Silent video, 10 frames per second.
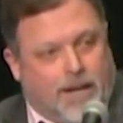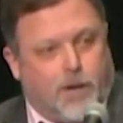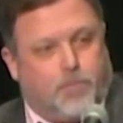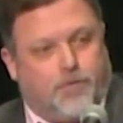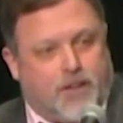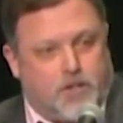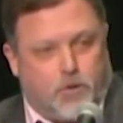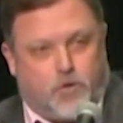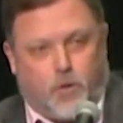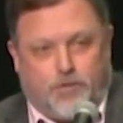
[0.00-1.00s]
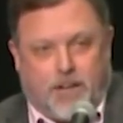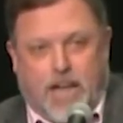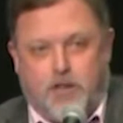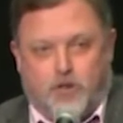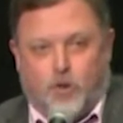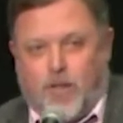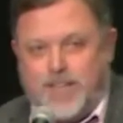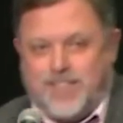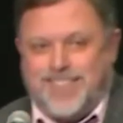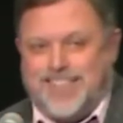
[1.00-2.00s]
get a professional certification or
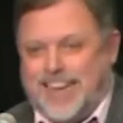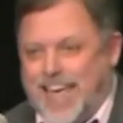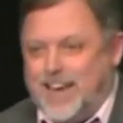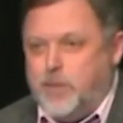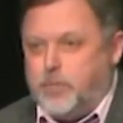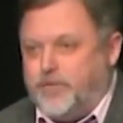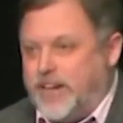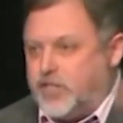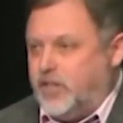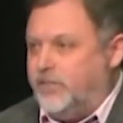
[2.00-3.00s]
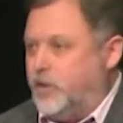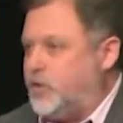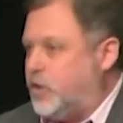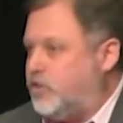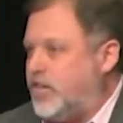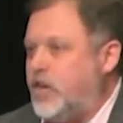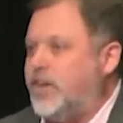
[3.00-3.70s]
license in any profession of your choosing.